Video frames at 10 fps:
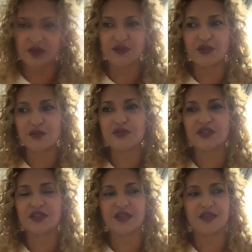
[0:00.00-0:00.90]
The
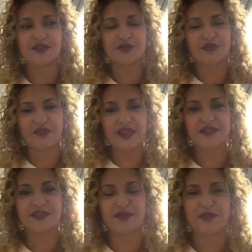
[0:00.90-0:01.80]
solution is to face
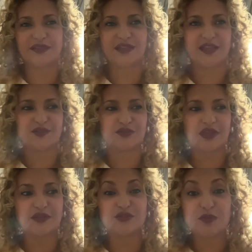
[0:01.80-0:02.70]
them
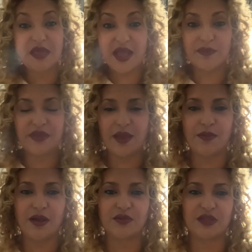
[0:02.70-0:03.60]
and to be happy
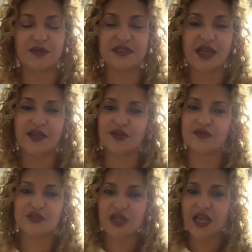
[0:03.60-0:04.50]
about them. It's kind of
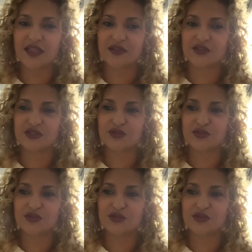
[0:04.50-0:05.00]
challenge.